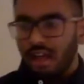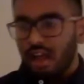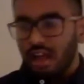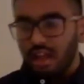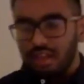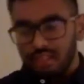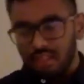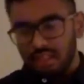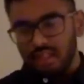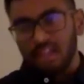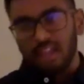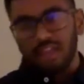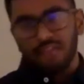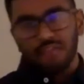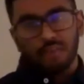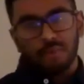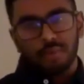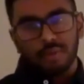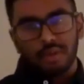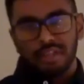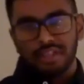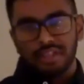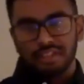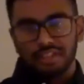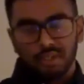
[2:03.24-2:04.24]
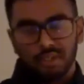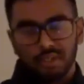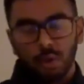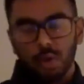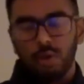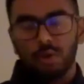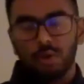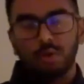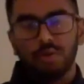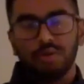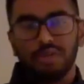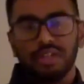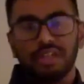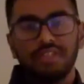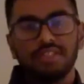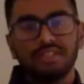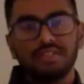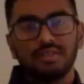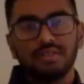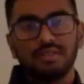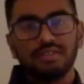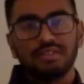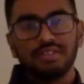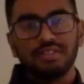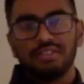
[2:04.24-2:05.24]
I think everybody's go-to
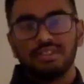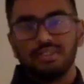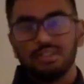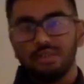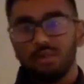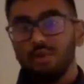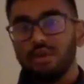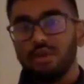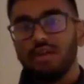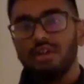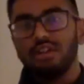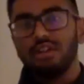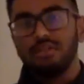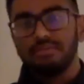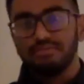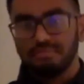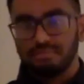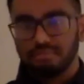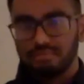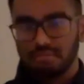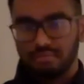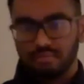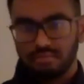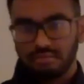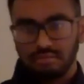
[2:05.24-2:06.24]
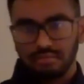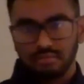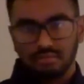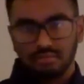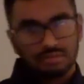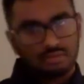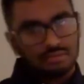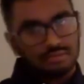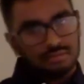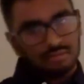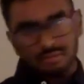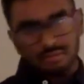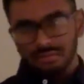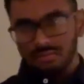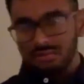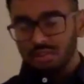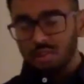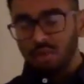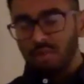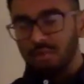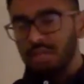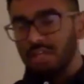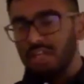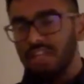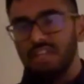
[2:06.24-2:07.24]
resource is Google. And
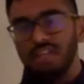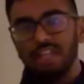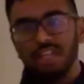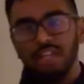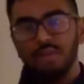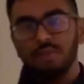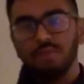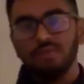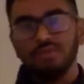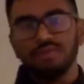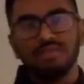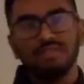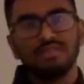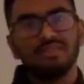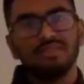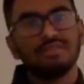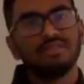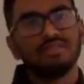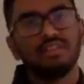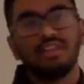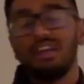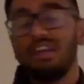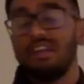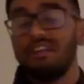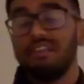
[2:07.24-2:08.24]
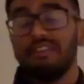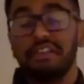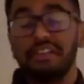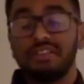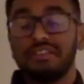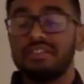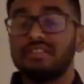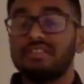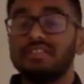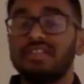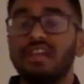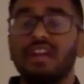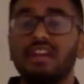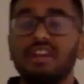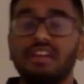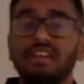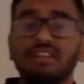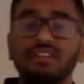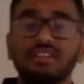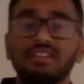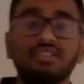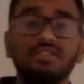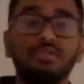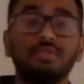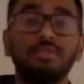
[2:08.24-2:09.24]
so many news and research
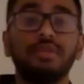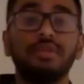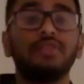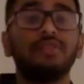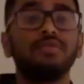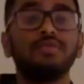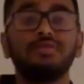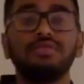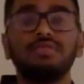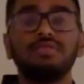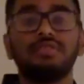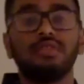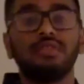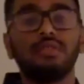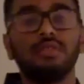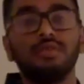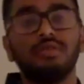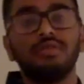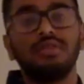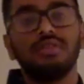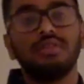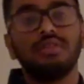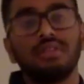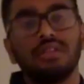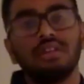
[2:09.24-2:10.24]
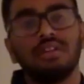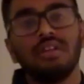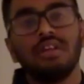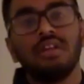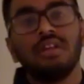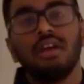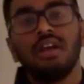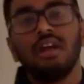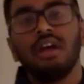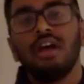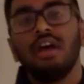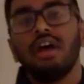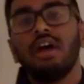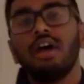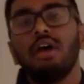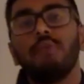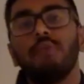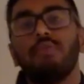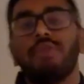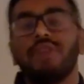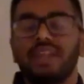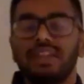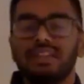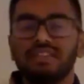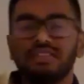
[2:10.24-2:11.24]
articles to peruse through.
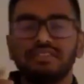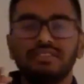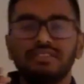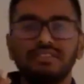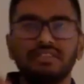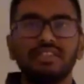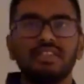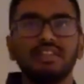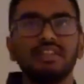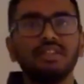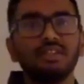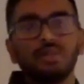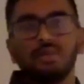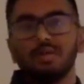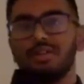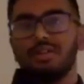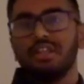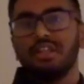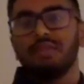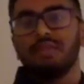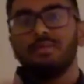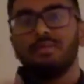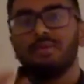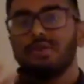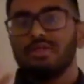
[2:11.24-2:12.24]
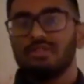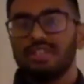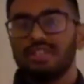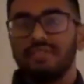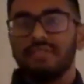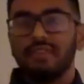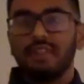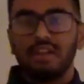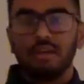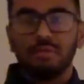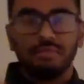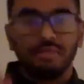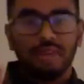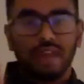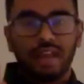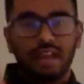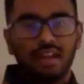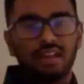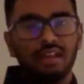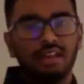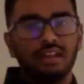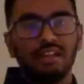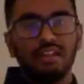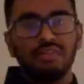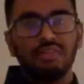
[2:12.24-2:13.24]
But I still do think books have a lot of
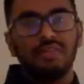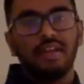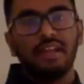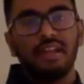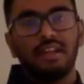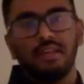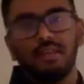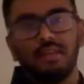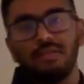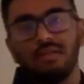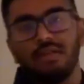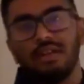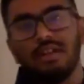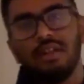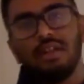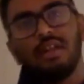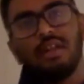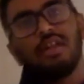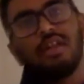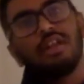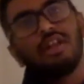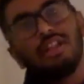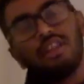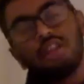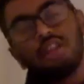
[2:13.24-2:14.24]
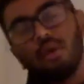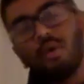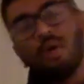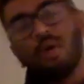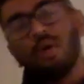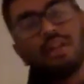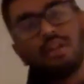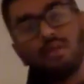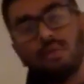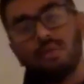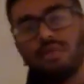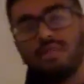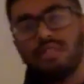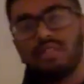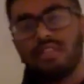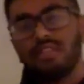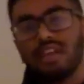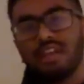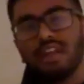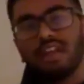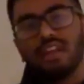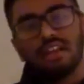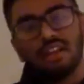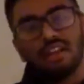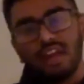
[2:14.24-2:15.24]
practical value, though I don't
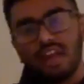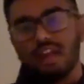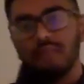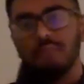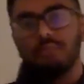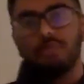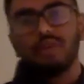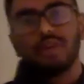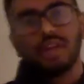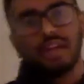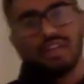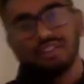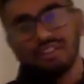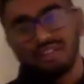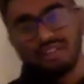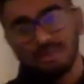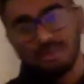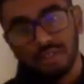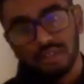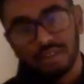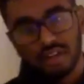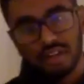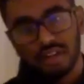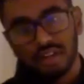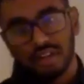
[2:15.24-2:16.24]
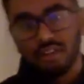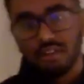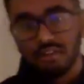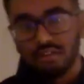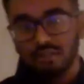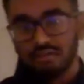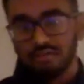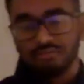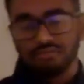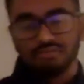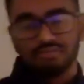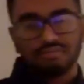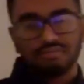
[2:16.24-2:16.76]
think an entire book has to be read though.